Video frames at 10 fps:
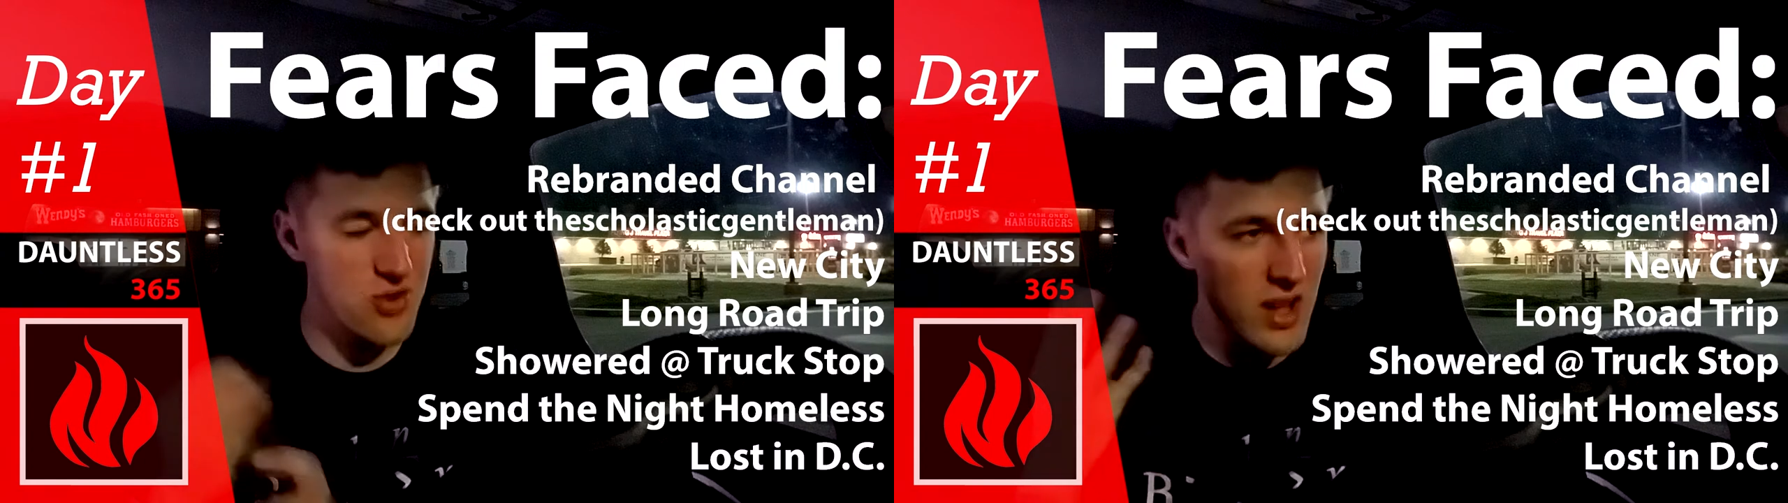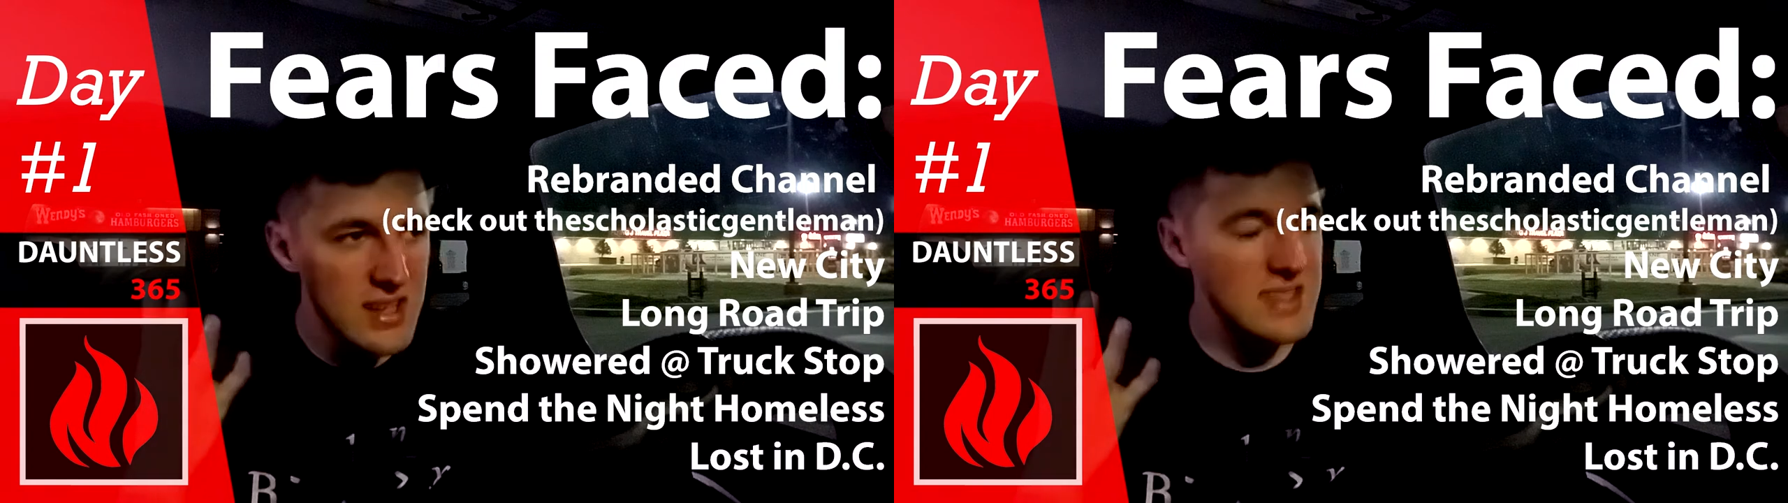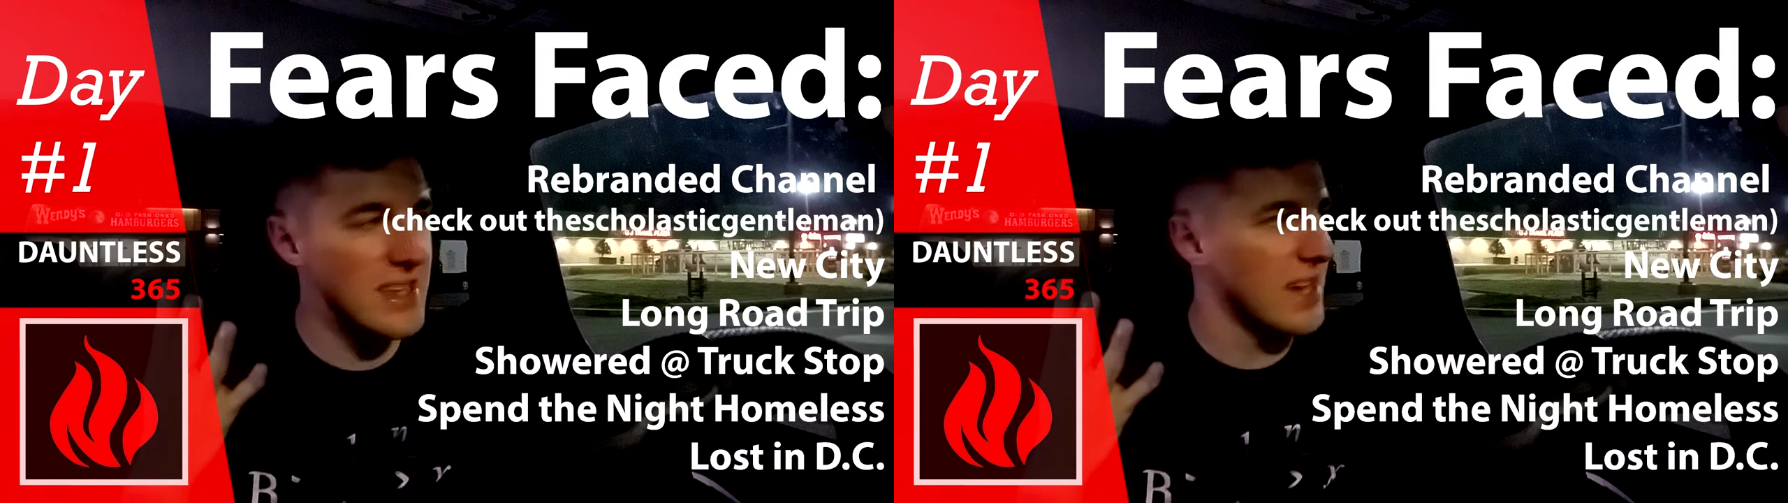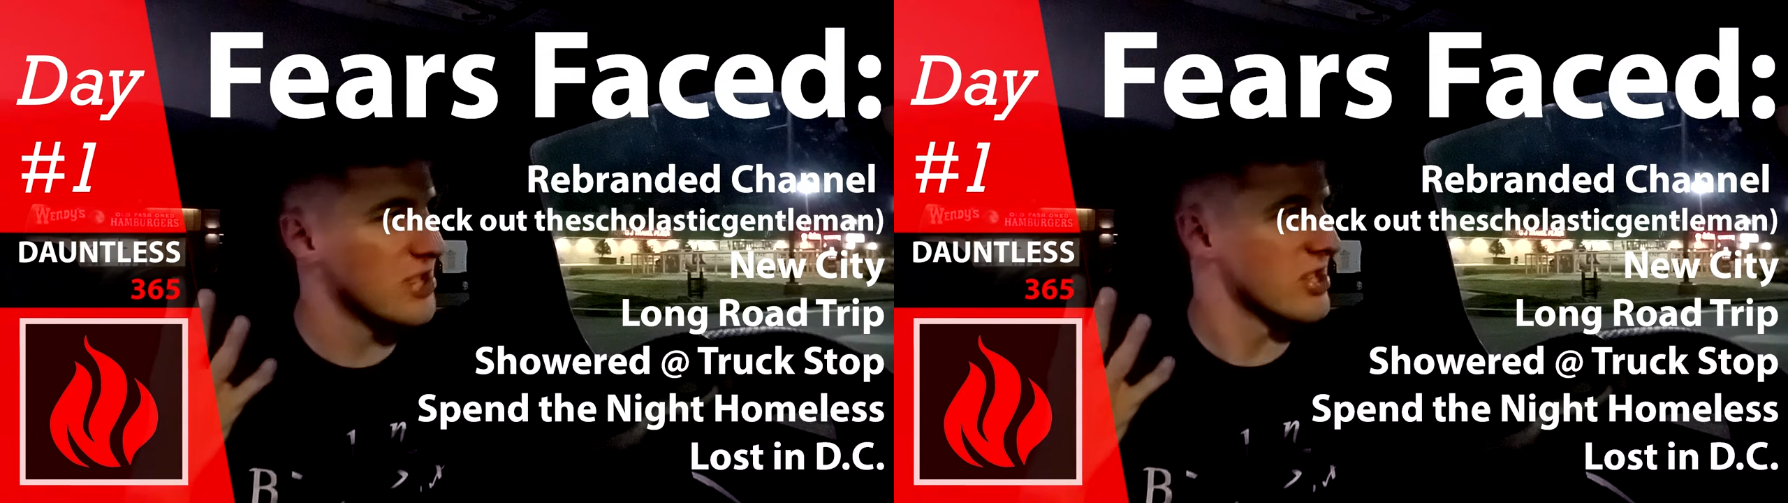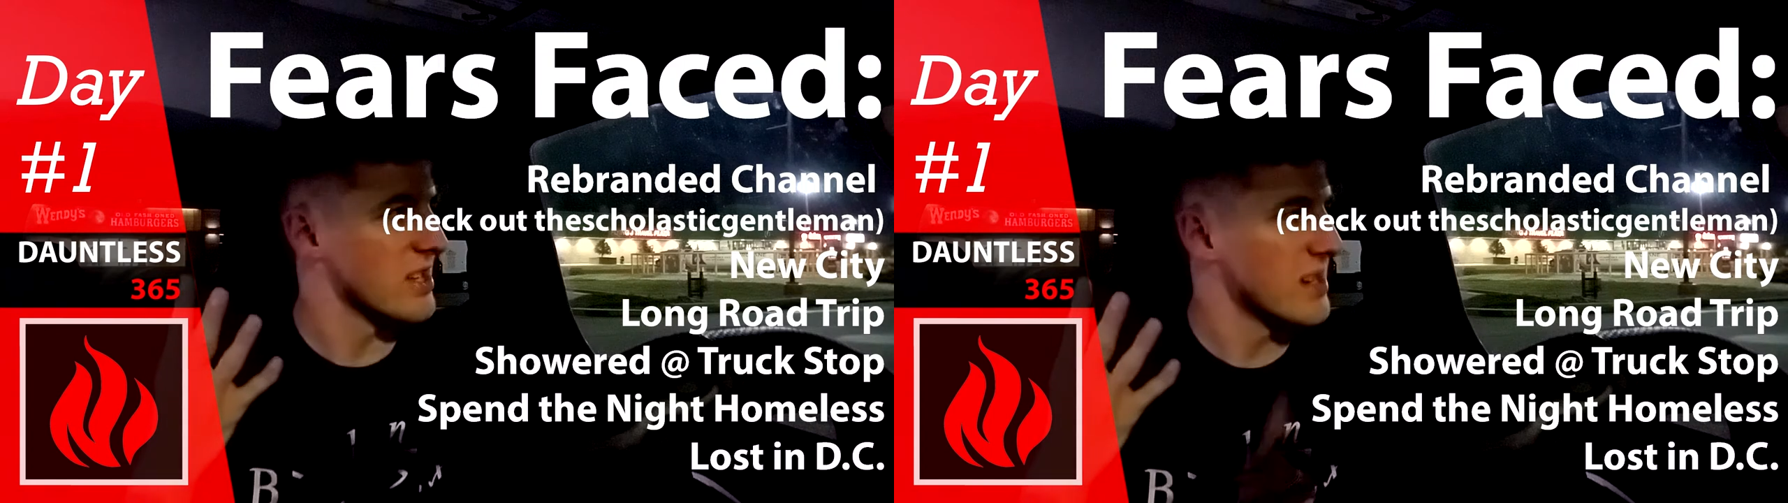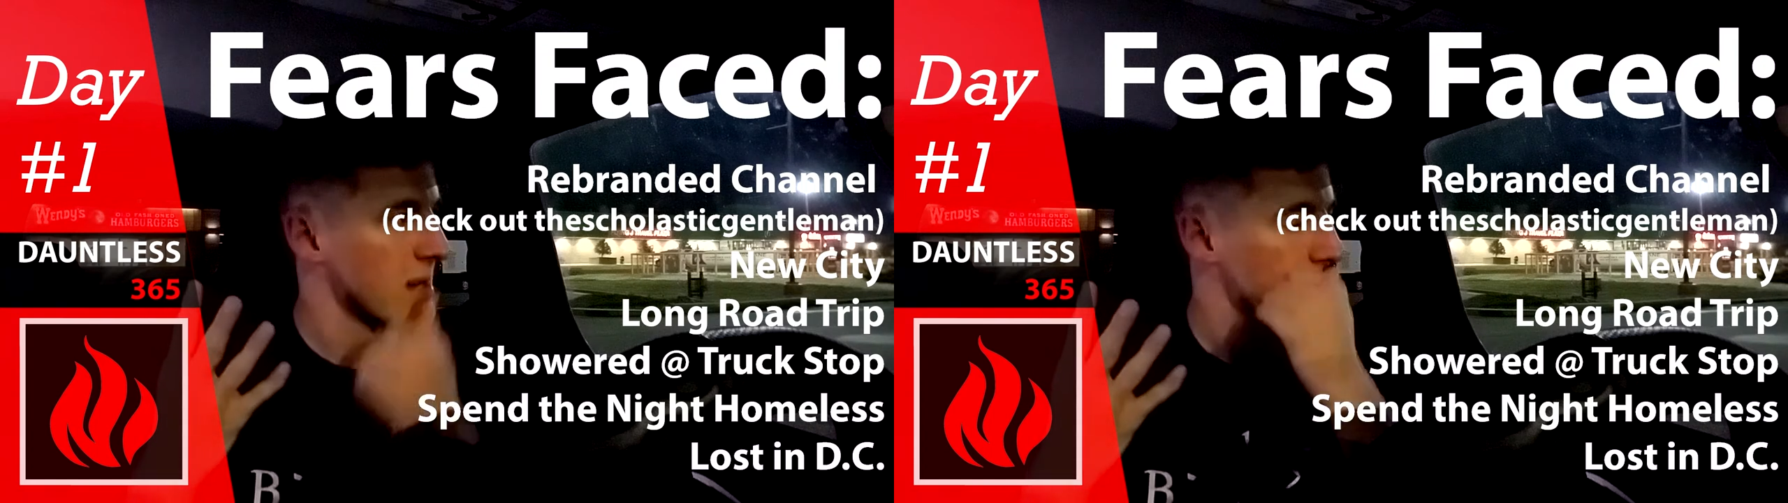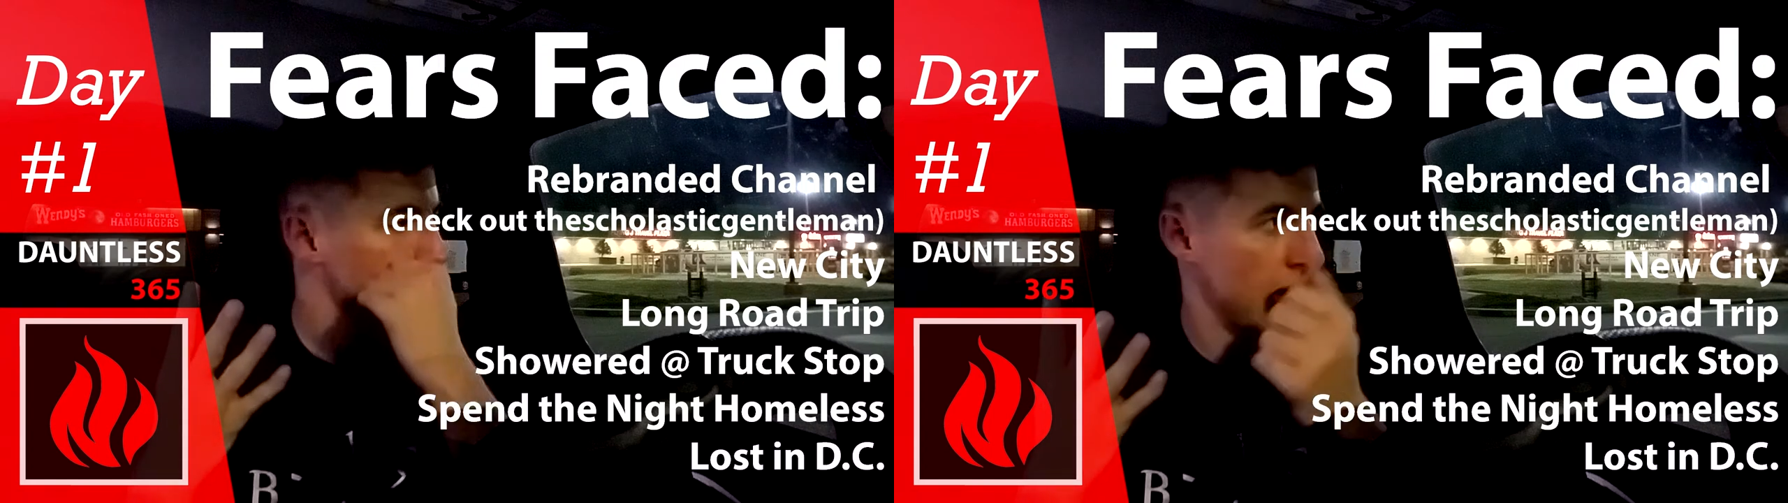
truck station.